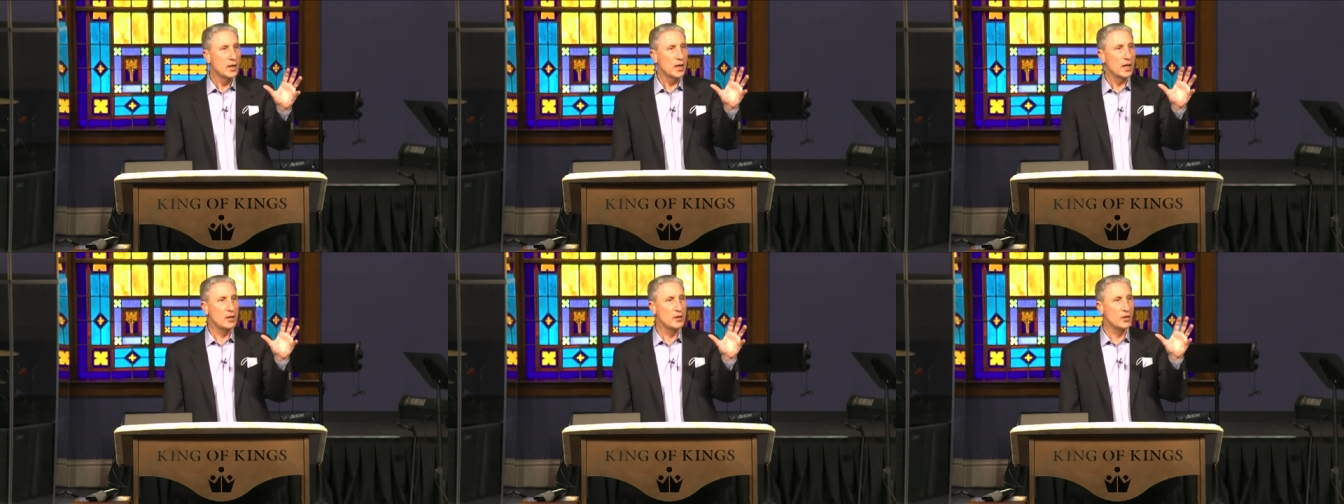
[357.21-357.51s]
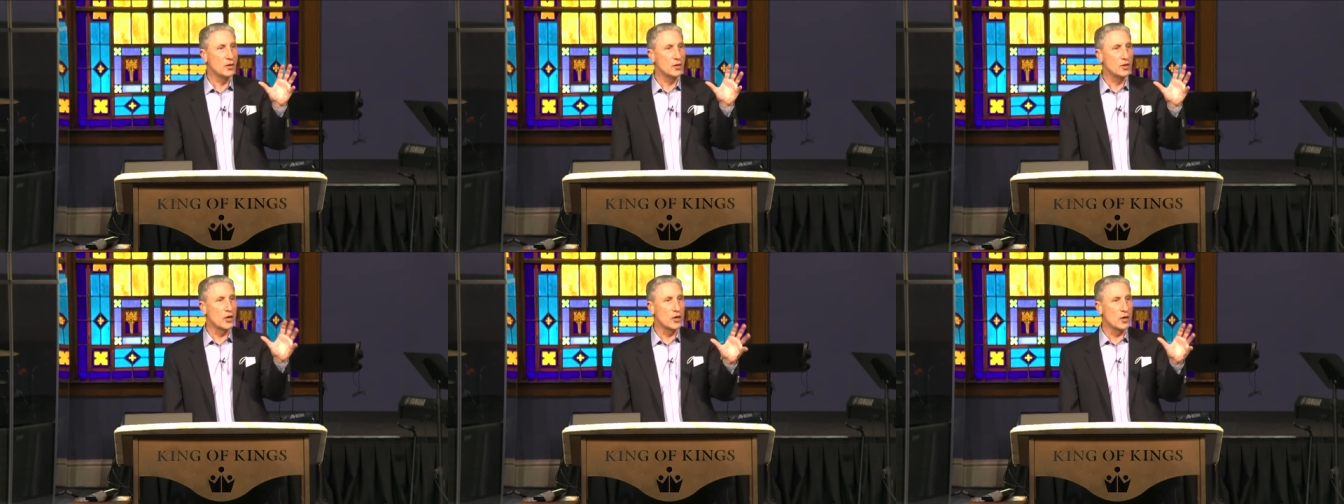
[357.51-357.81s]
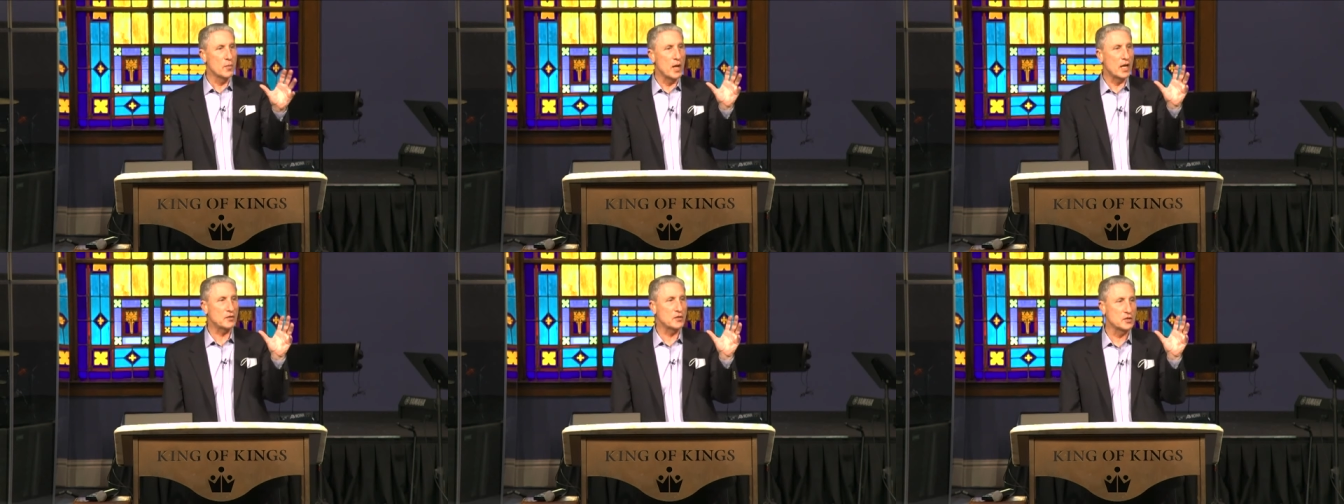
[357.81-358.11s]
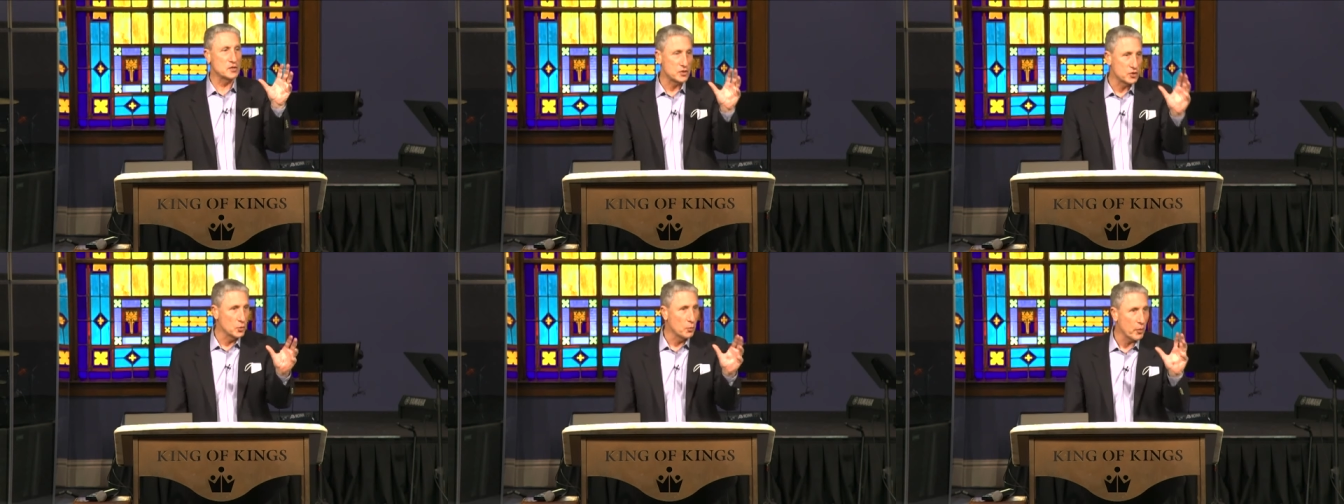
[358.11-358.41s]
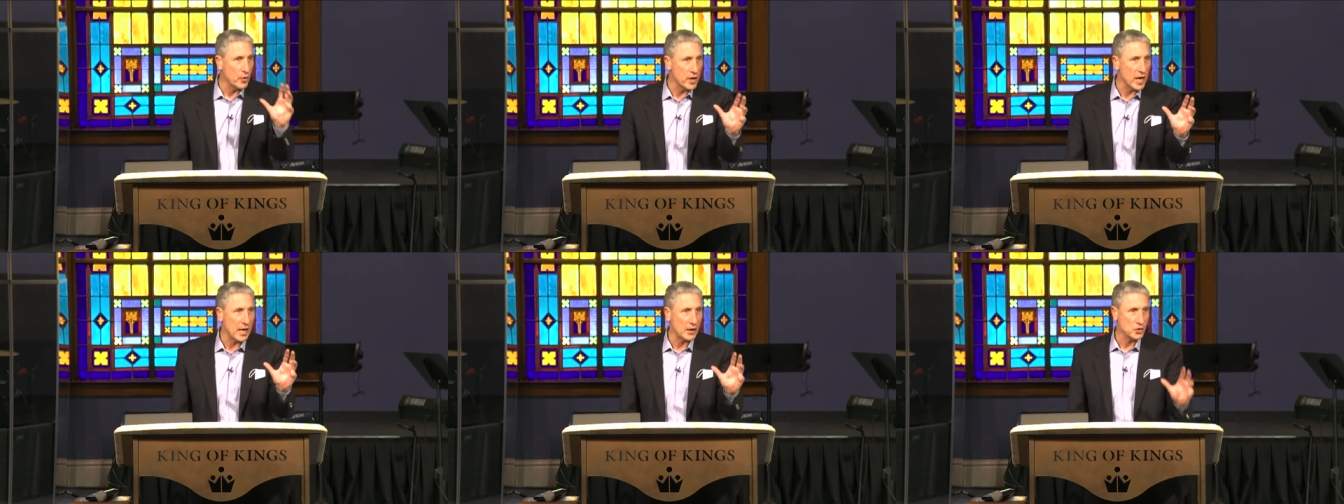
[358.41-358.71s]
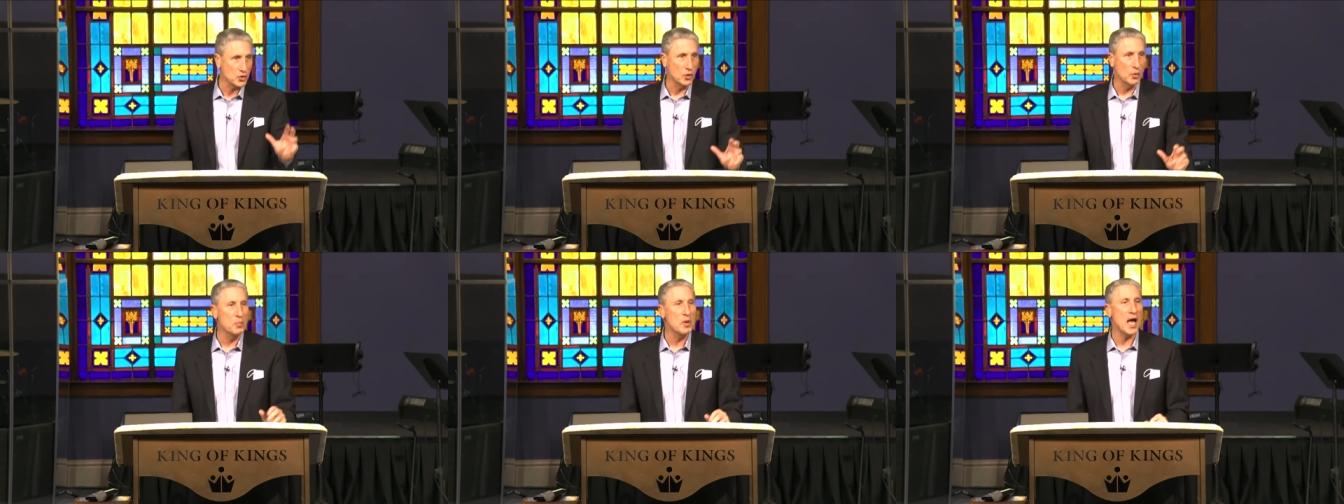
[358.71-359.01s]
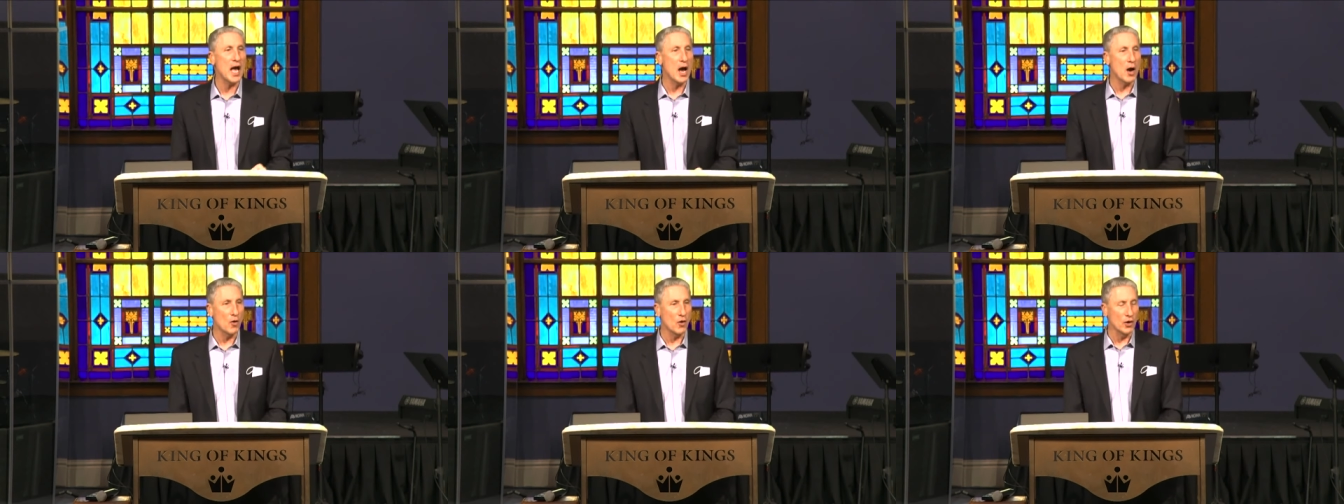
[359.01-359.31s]
and you'll learn about the supernatural
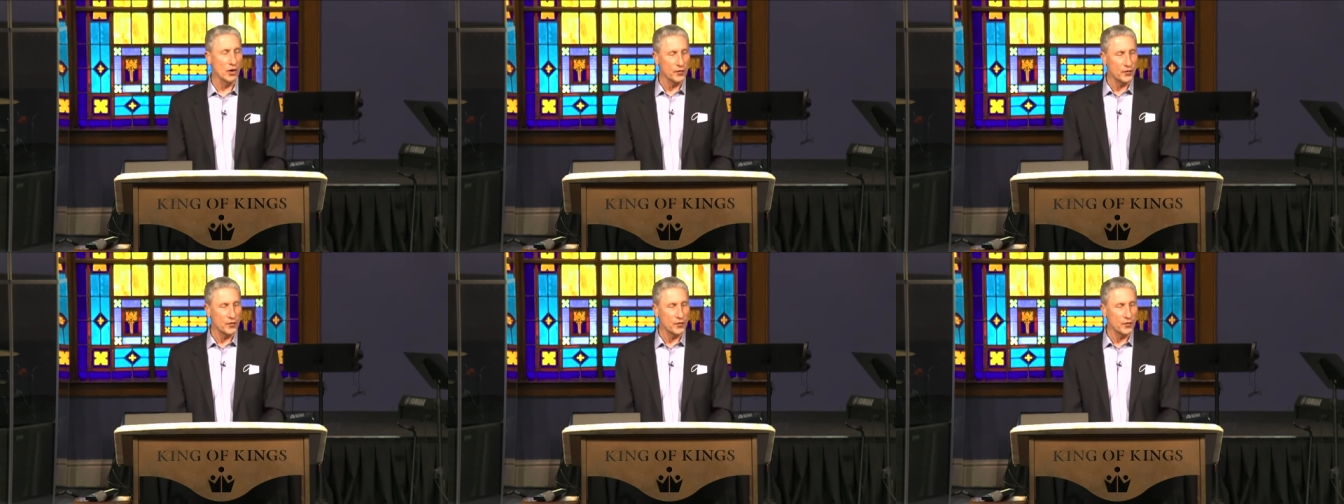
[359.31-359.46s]
power